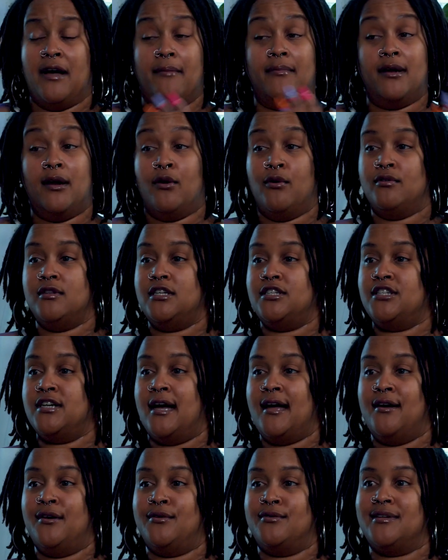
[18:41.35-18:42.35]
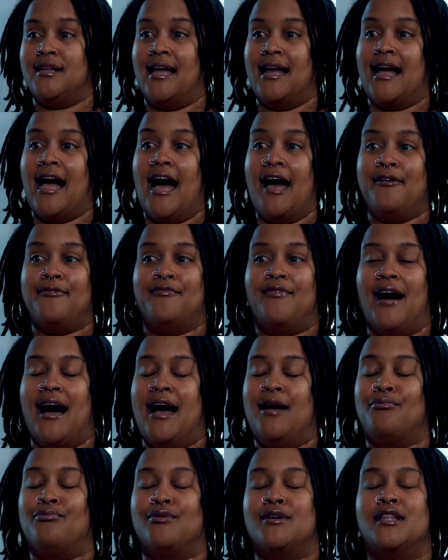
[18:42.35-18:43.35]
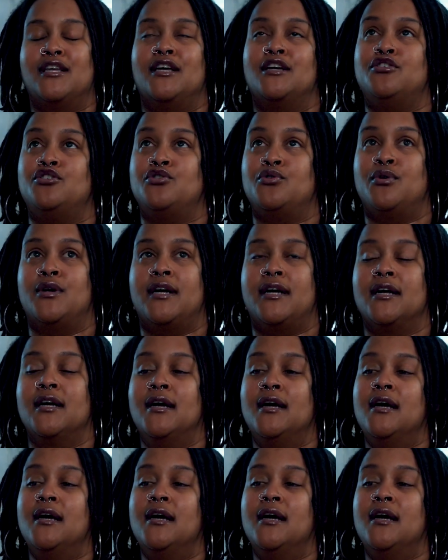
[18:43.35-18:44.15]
I'm an only child. Like I really enjoy